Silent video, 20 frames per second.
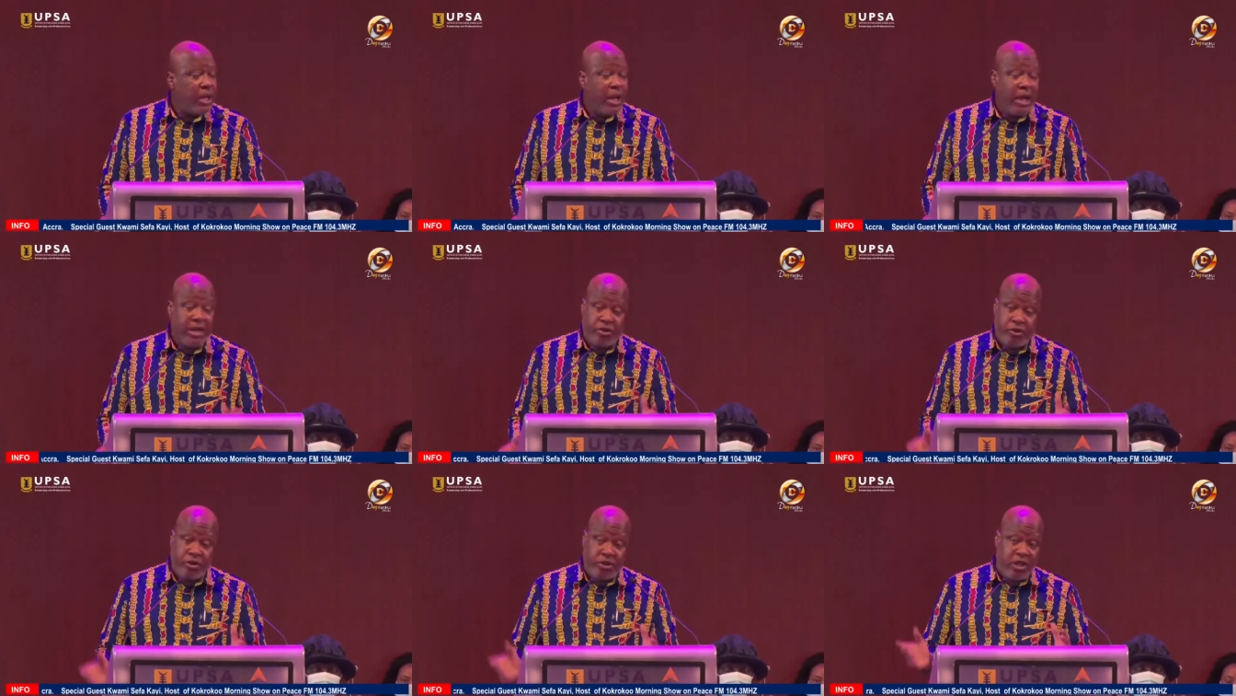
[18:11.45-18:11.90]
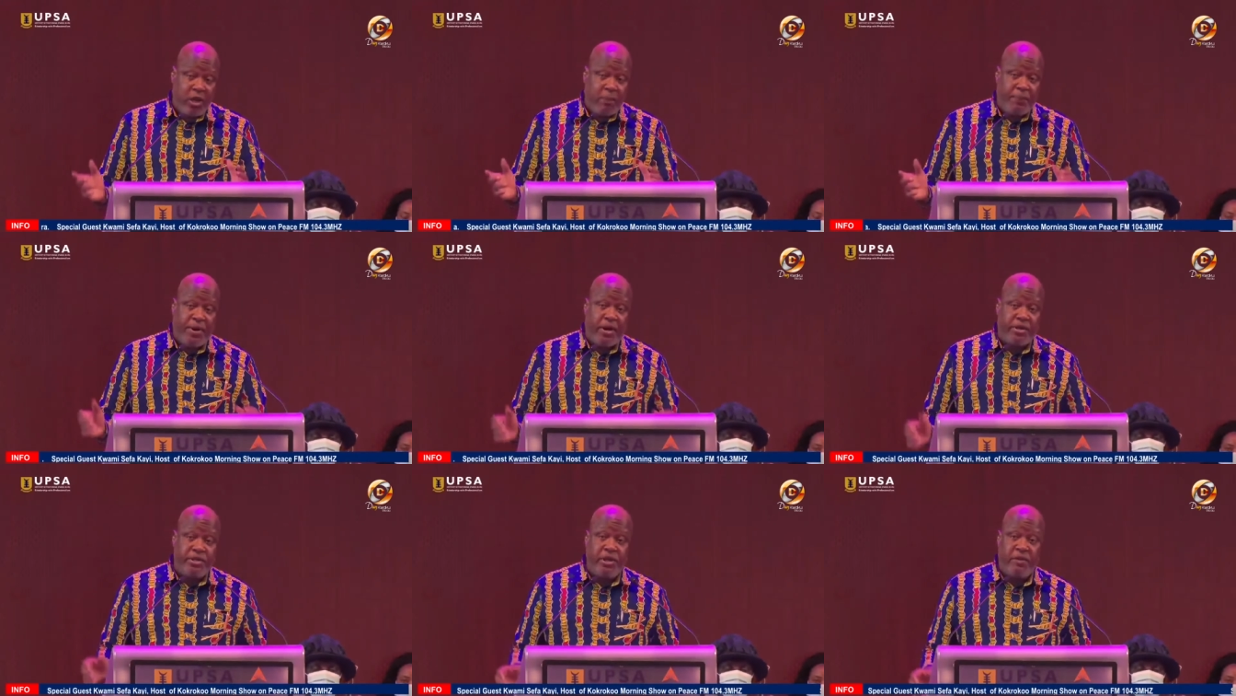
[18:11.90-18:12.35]
As you
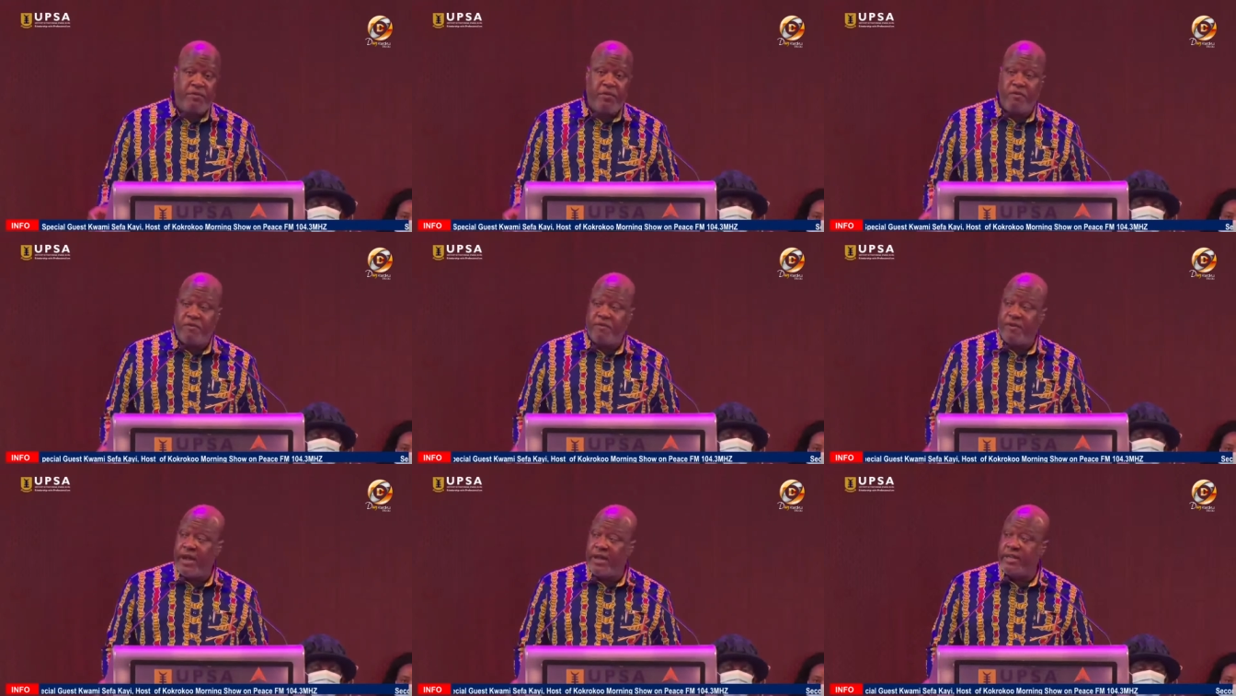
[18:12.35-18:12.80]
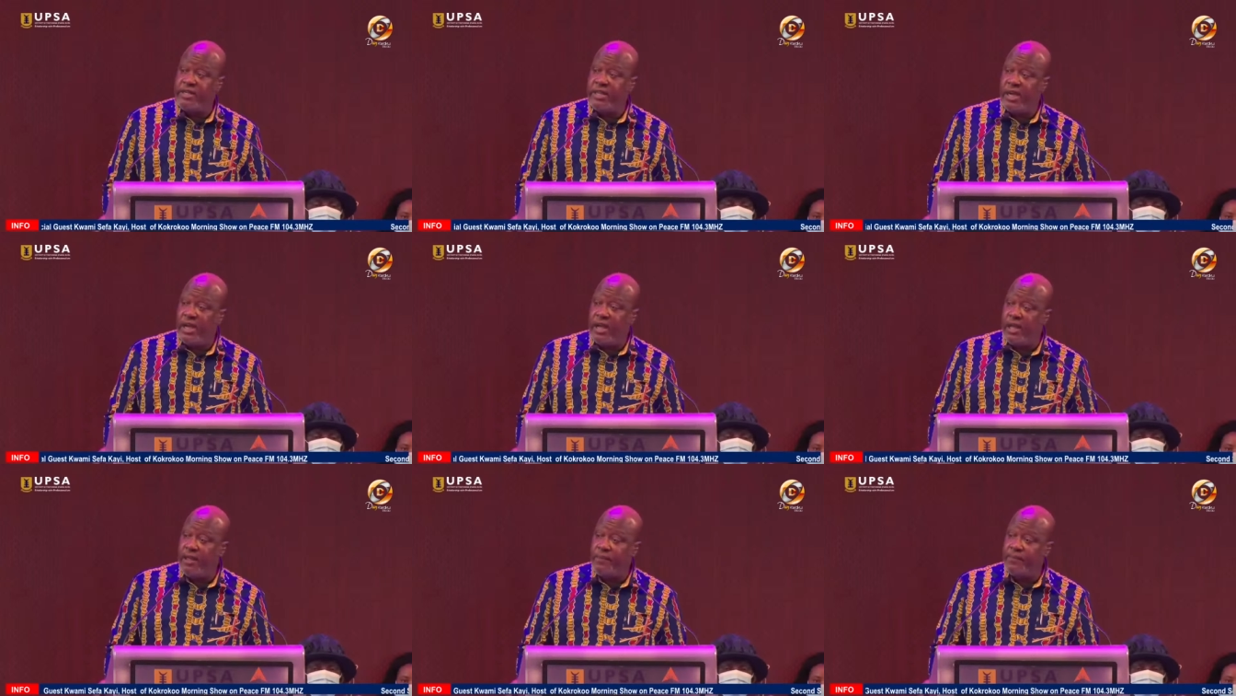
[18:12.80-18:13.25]
step out here, if you find
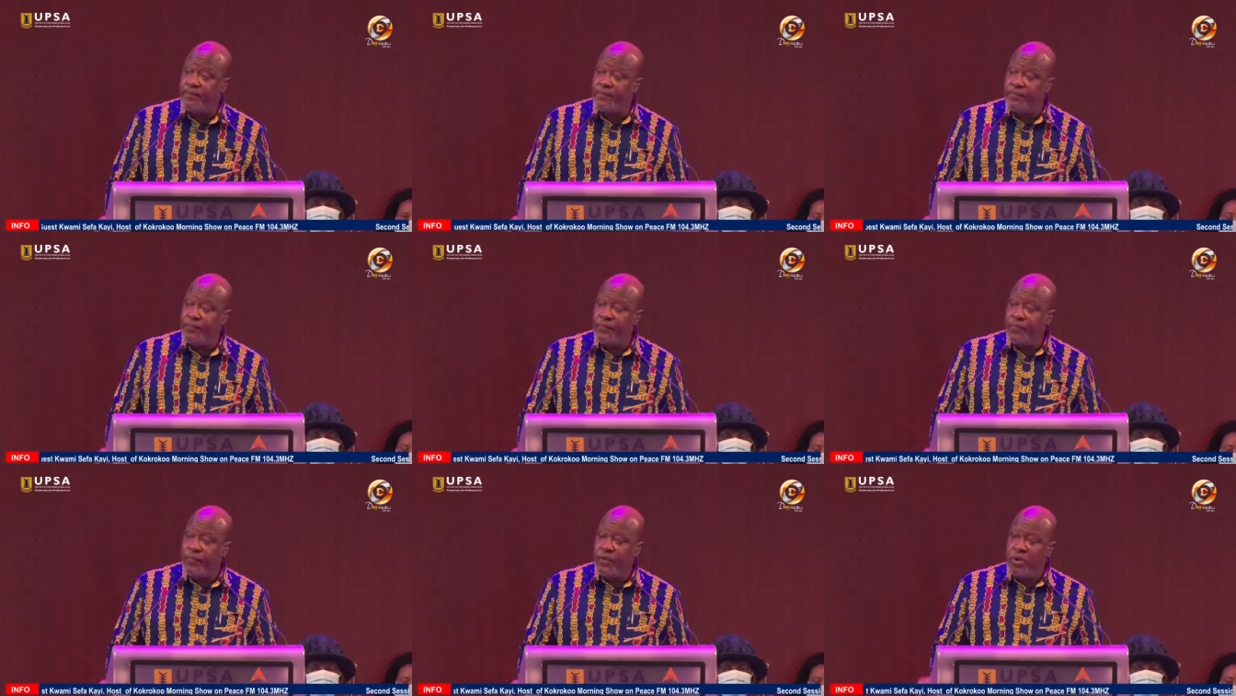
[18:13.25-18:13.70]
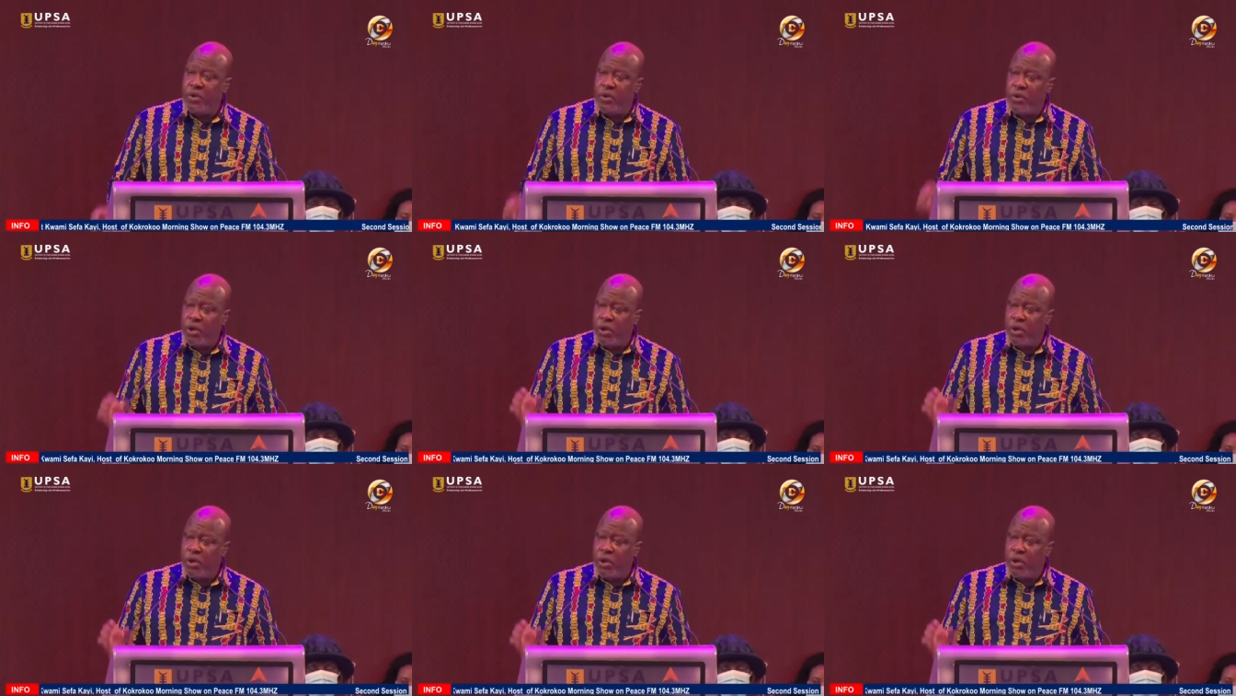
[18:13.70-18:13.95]
time,